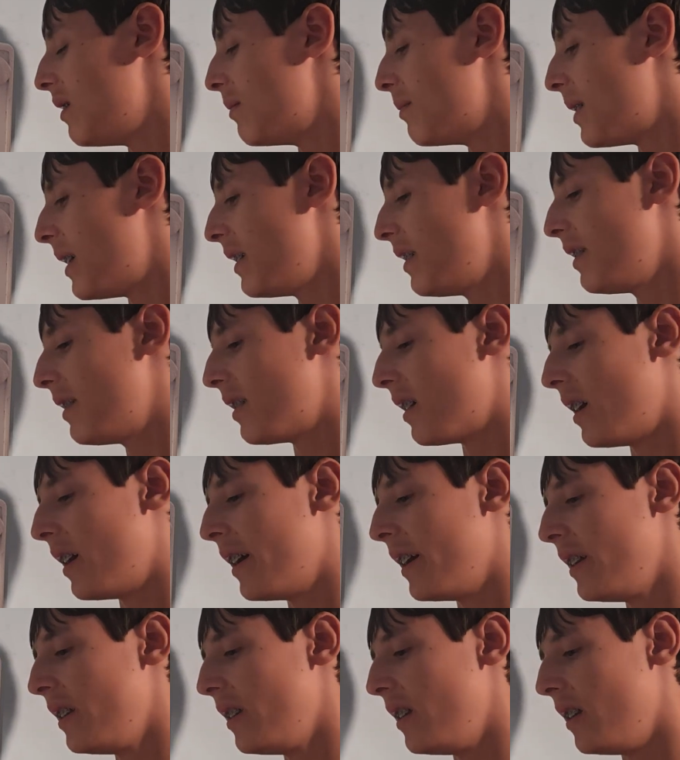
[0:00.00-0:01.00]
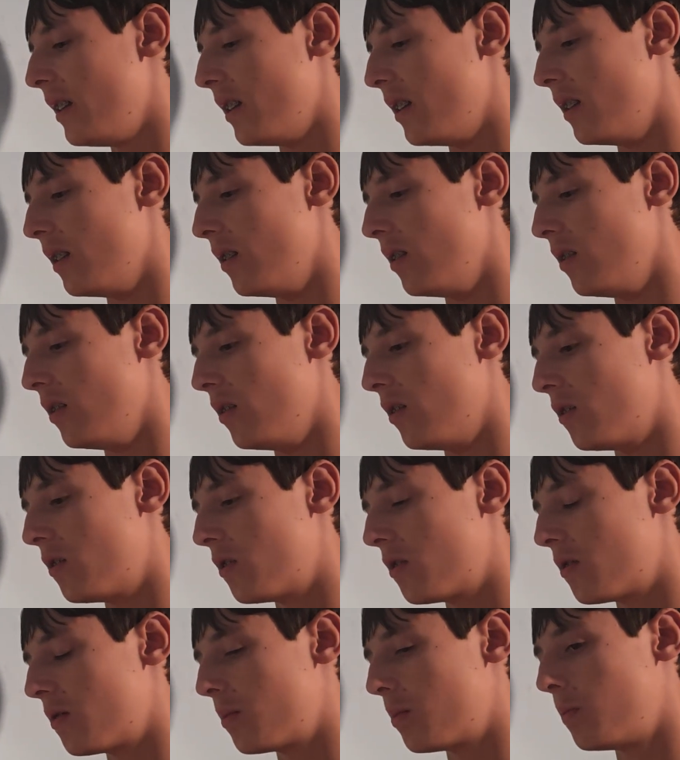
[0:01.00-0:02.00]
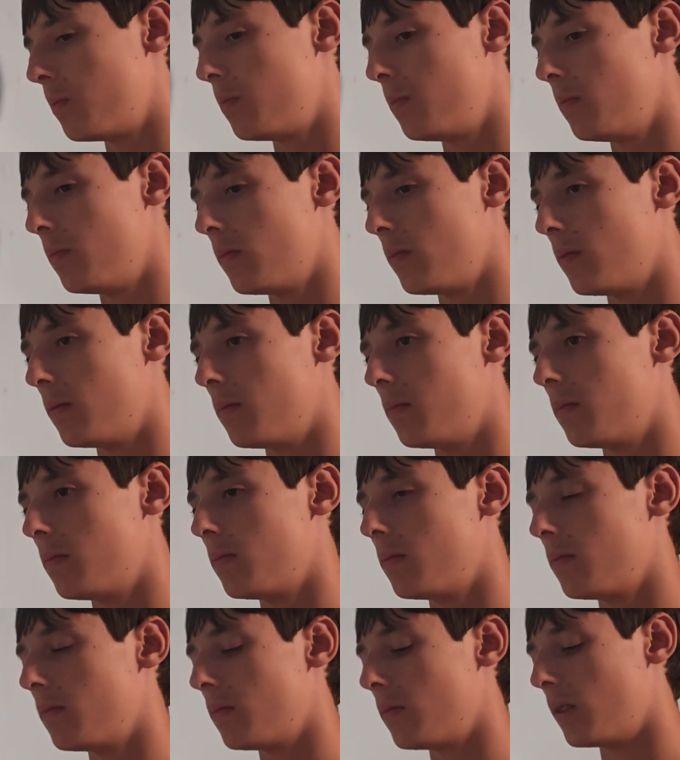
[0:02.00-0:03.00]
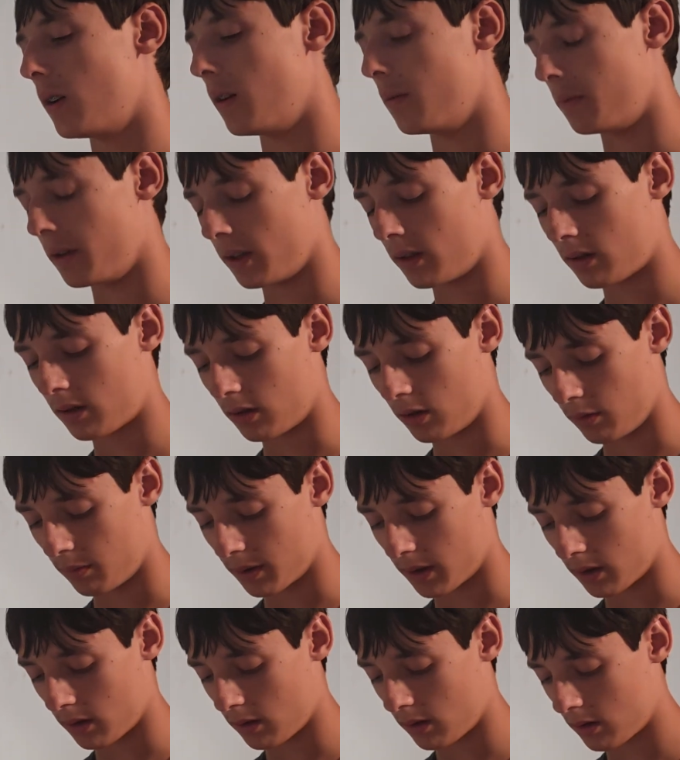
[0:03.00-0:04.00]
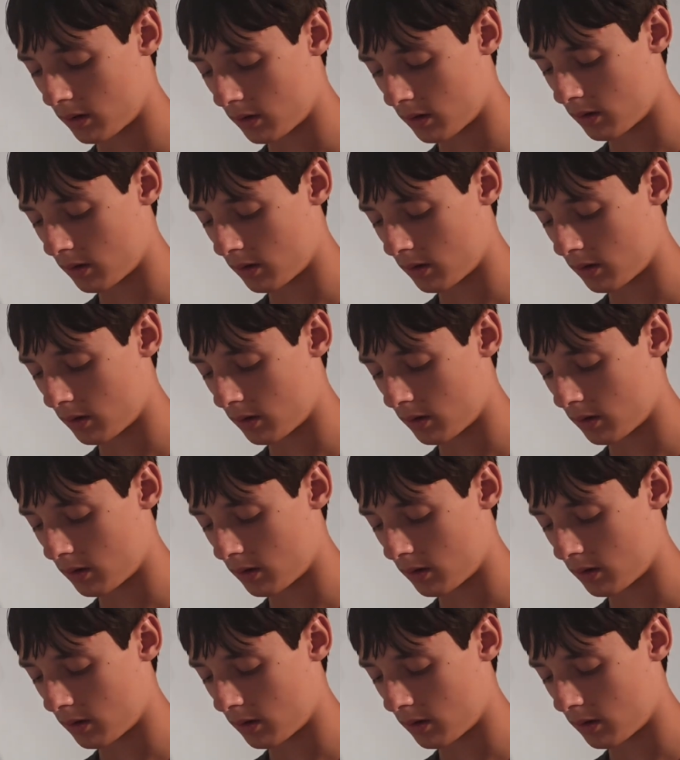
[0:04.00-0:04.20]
my design is a bit stupid.